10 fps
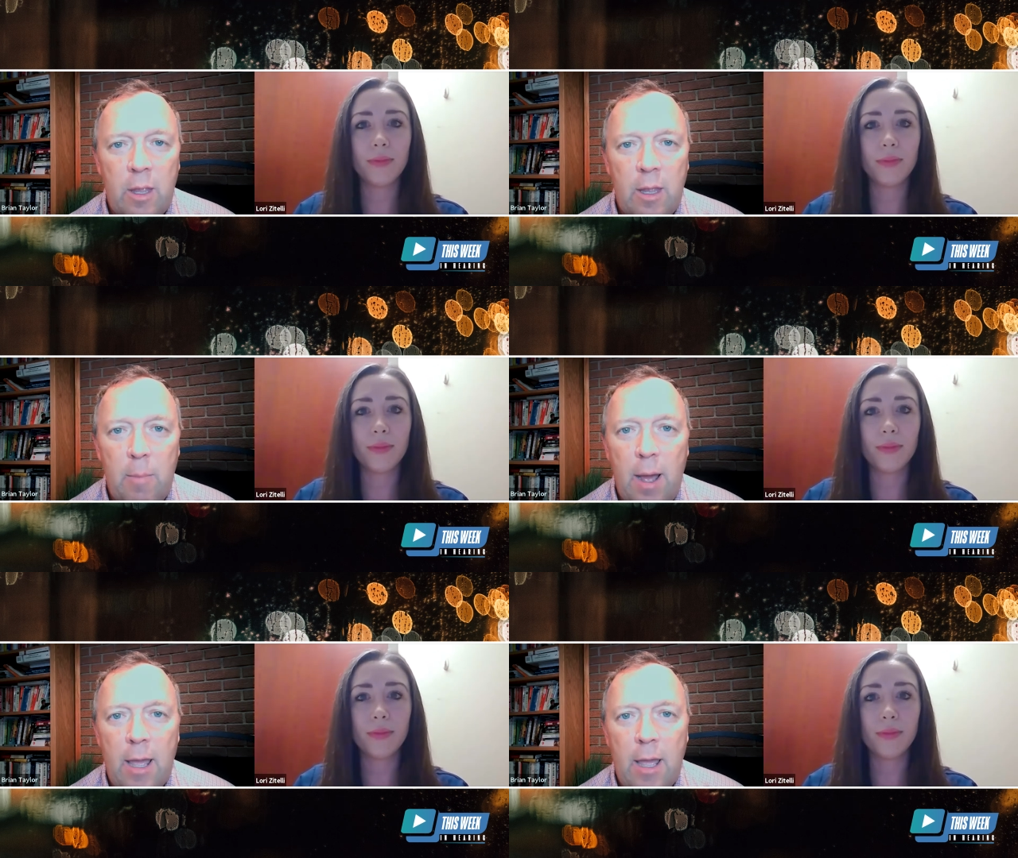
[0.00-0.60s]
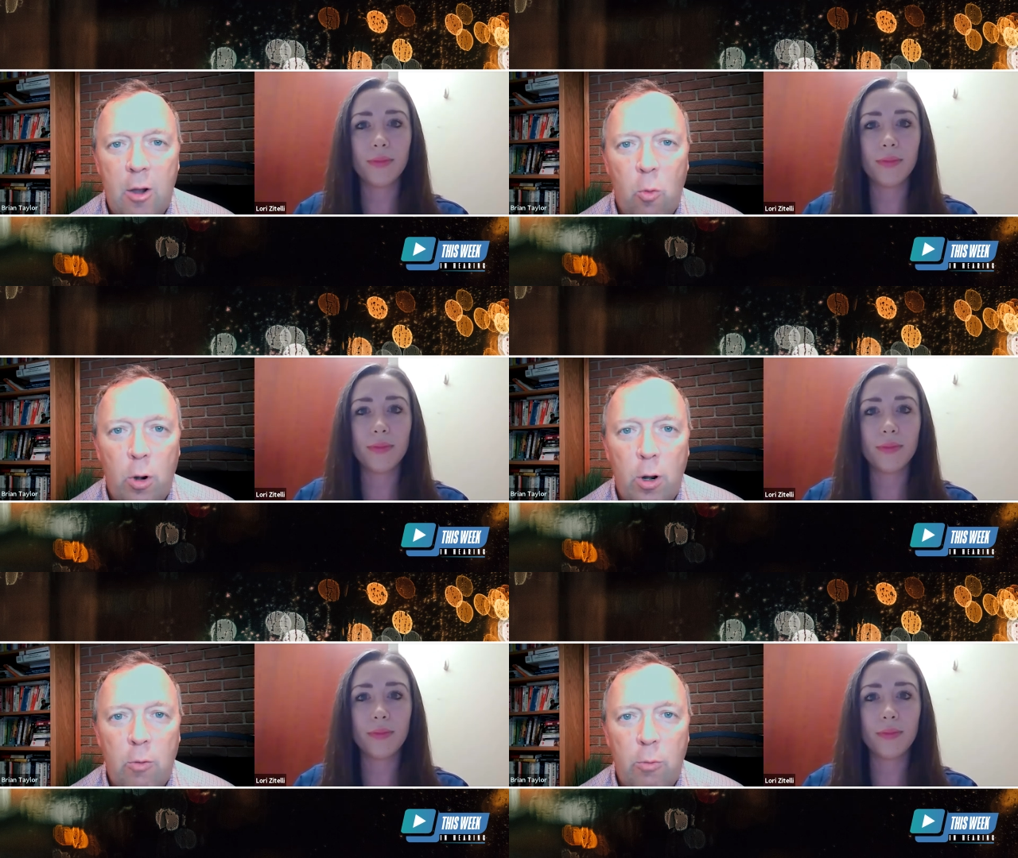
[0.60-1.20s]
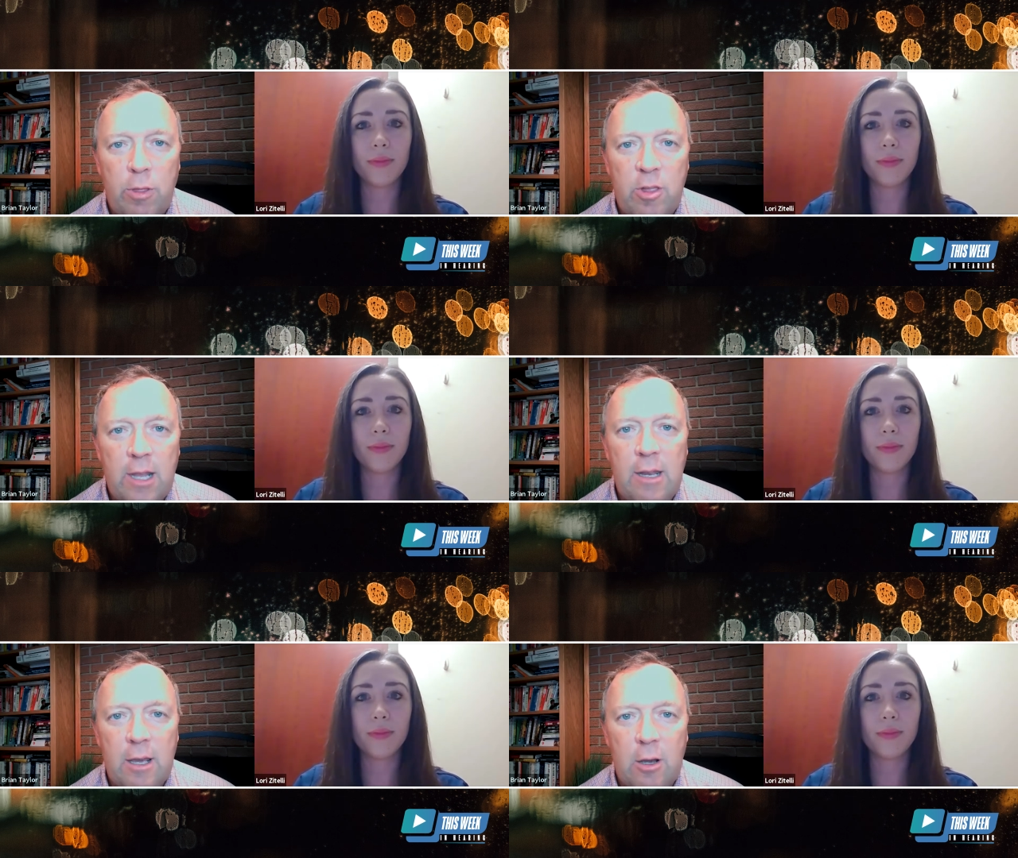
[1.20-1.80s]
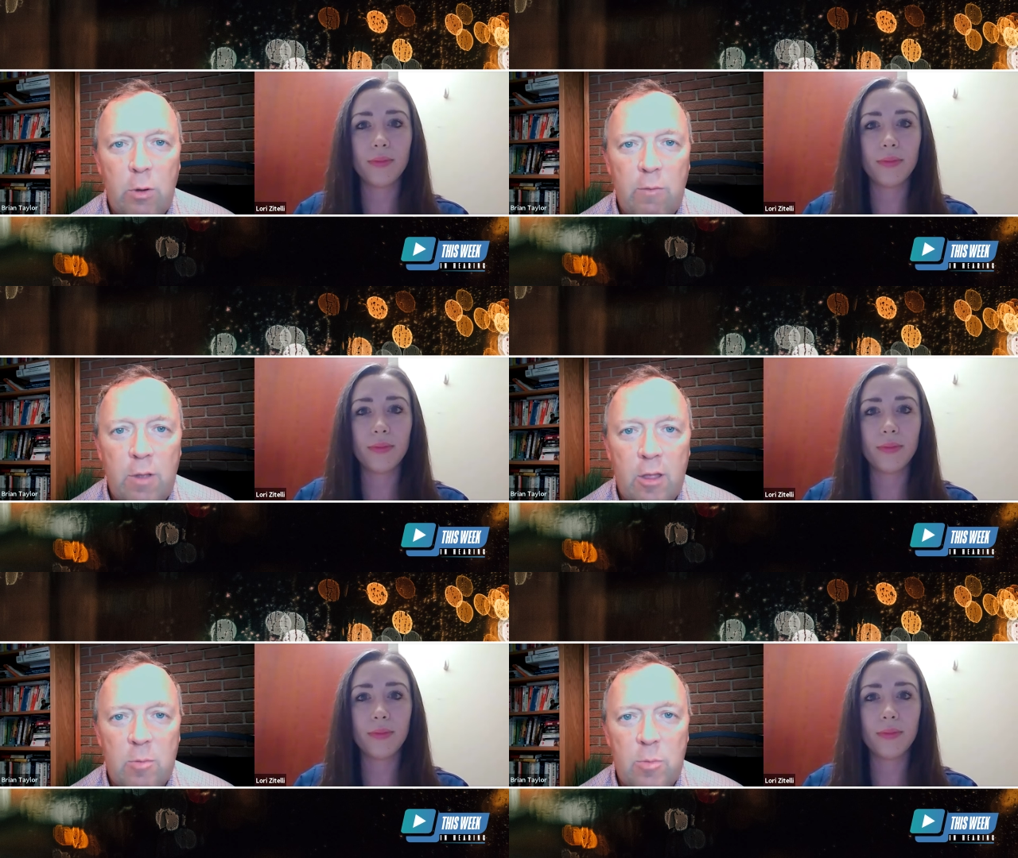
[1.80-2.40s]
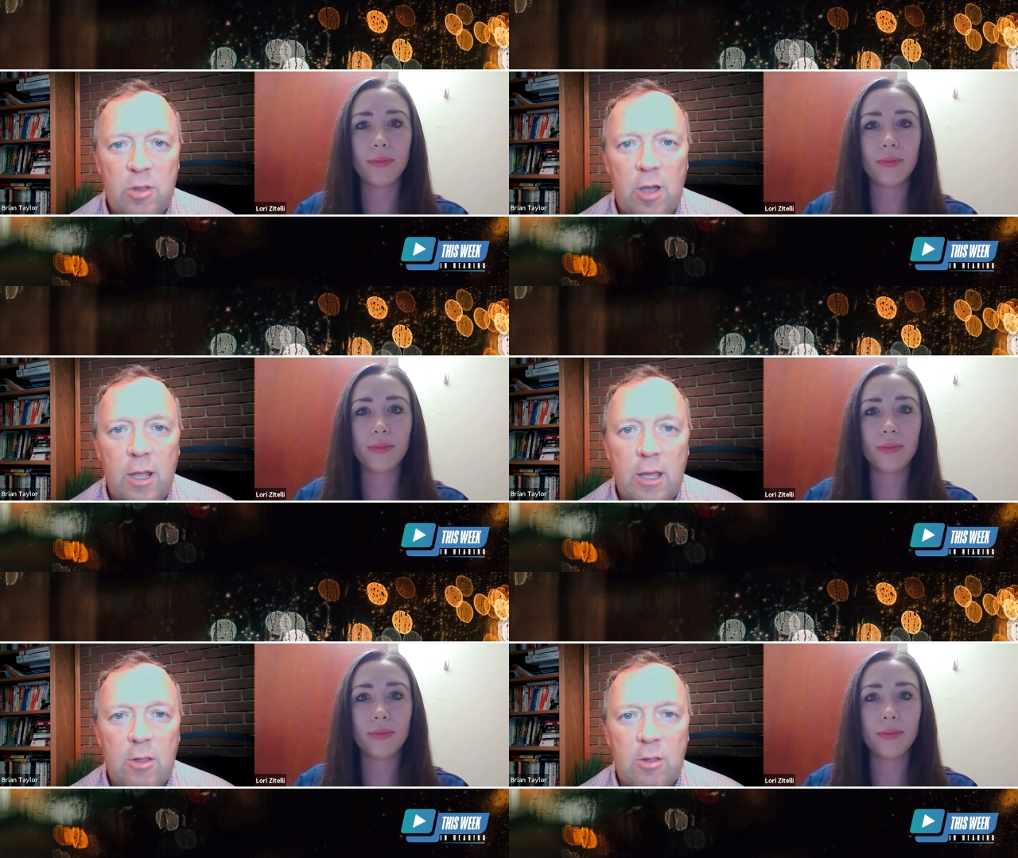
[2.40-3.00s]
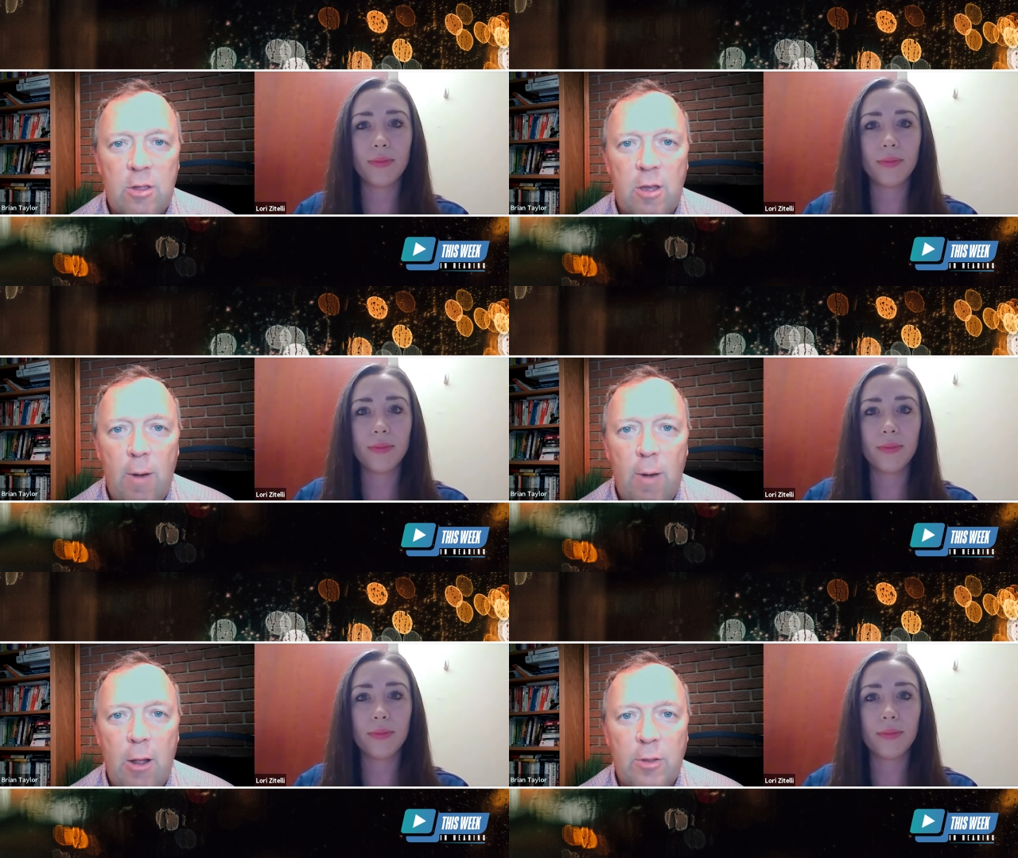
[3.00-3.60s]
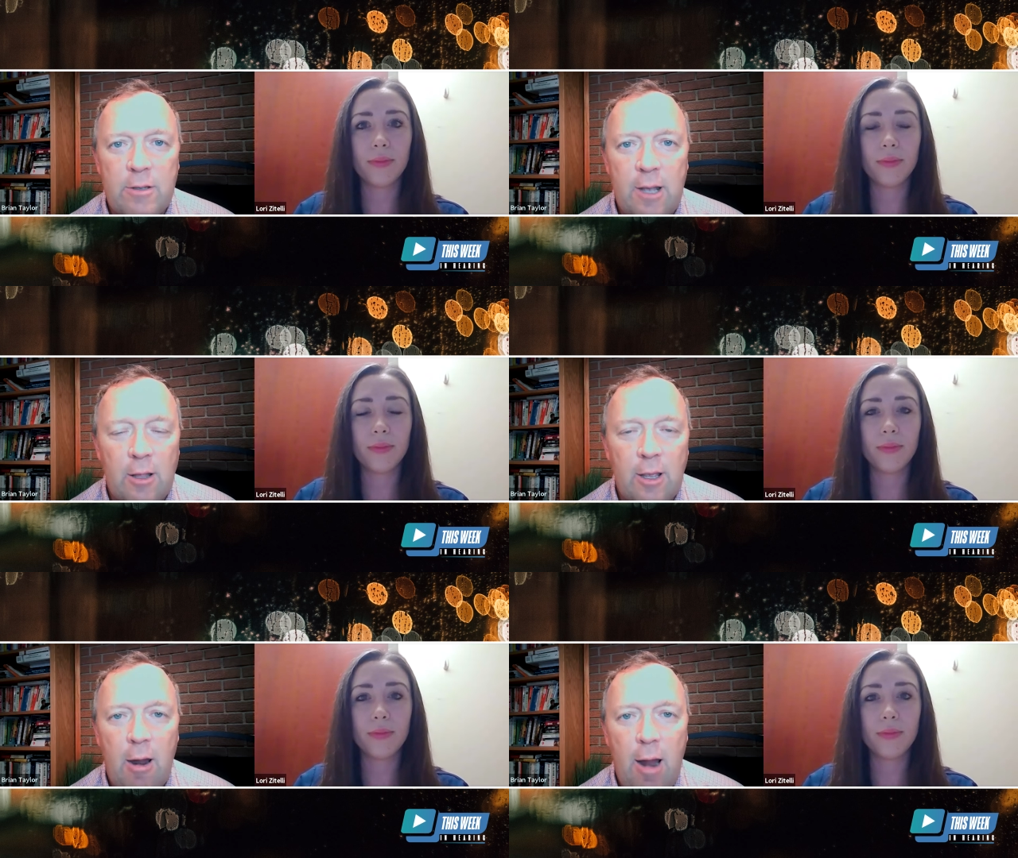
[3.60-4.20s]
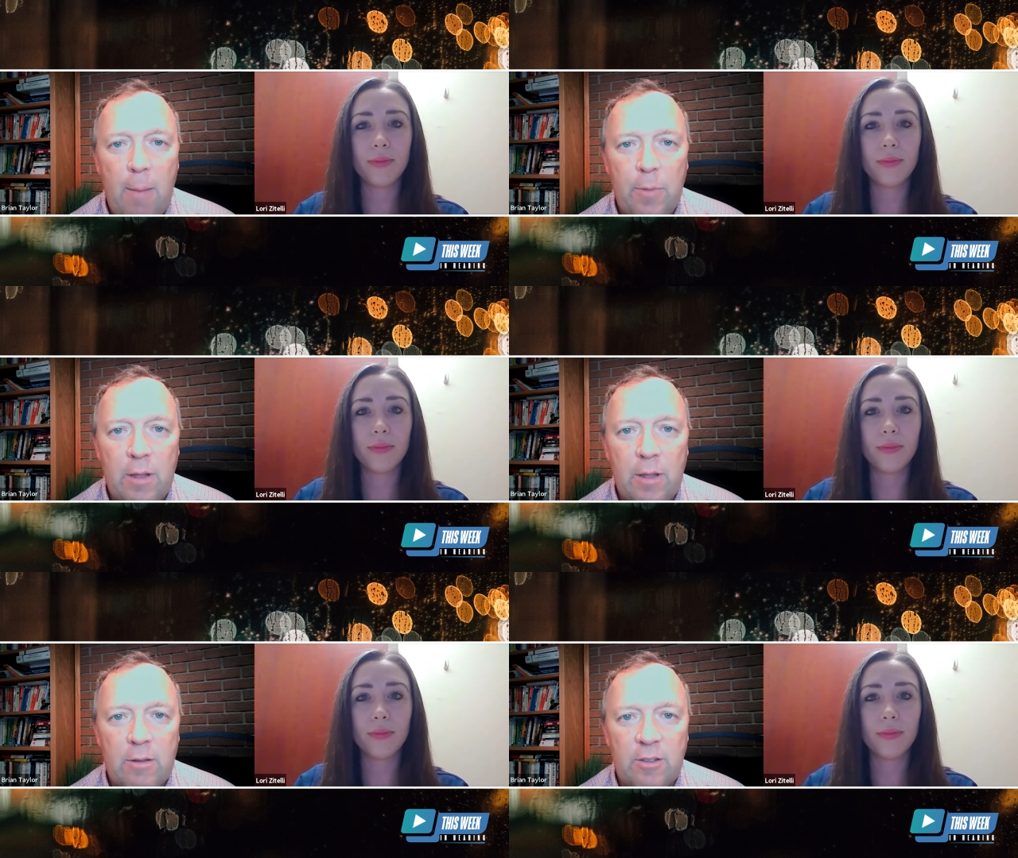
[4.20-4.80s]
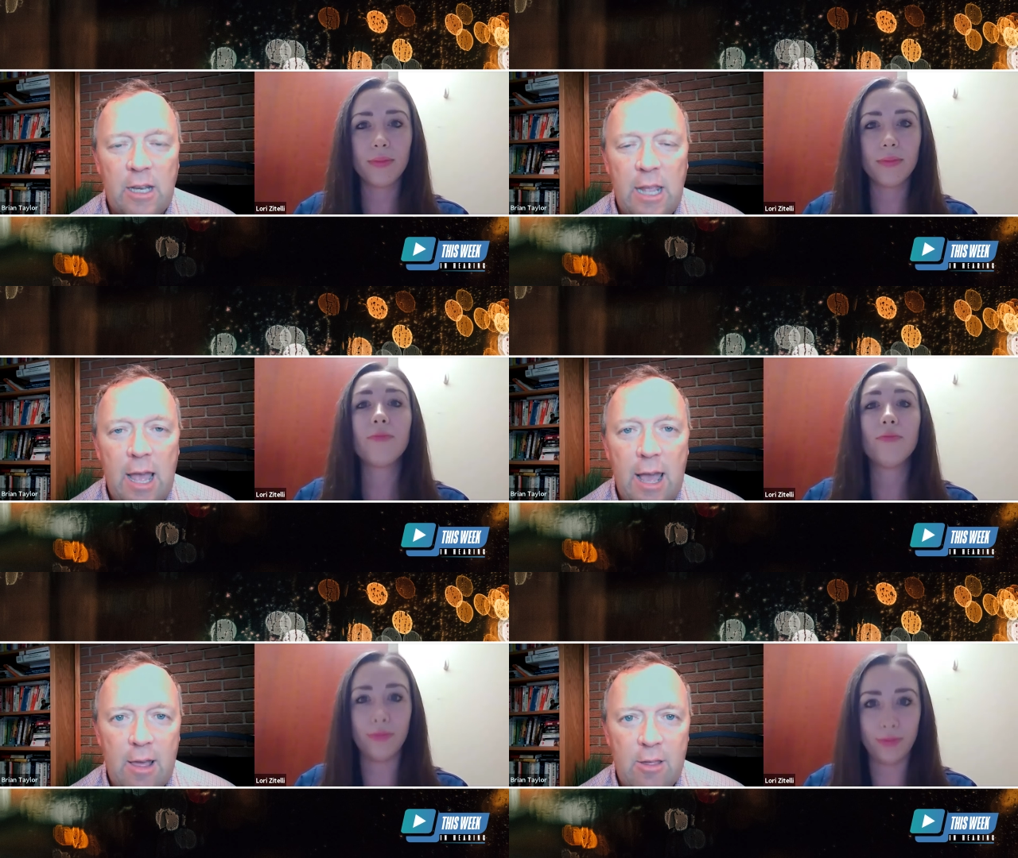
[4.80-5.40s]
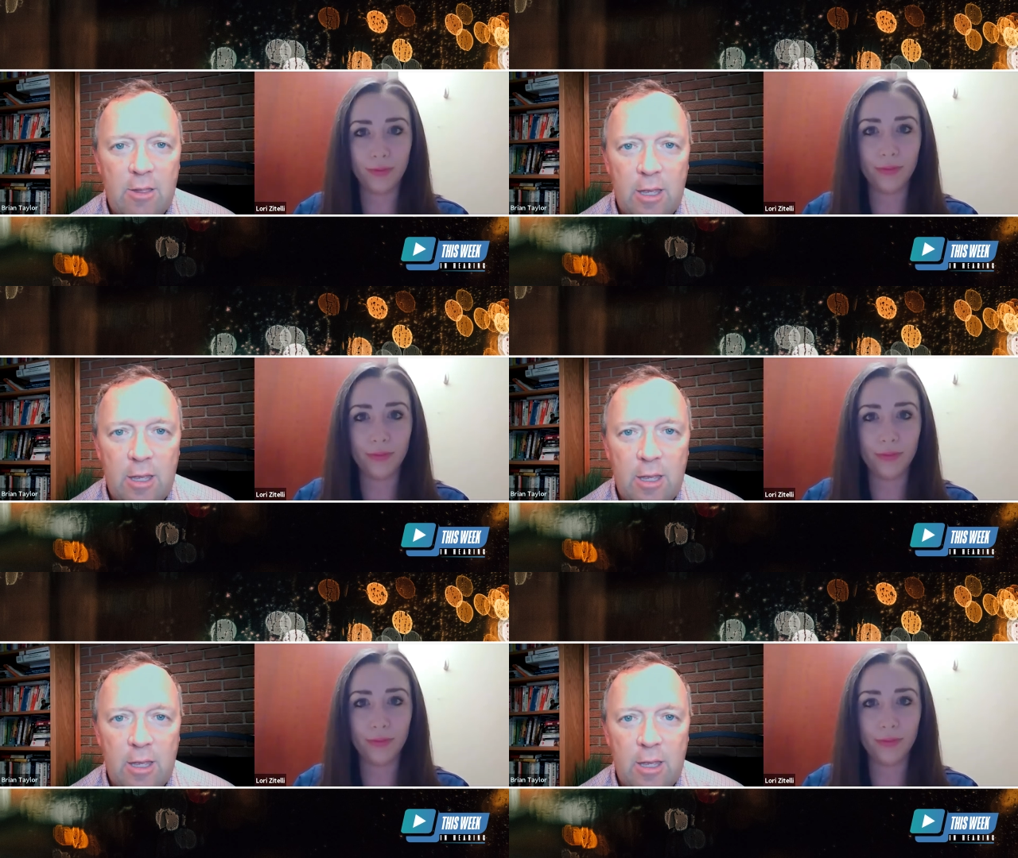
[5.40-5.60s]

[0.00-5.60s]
Speaker 1: in my uh, work with Signia, we've done some studies around the telecare app that Signia has,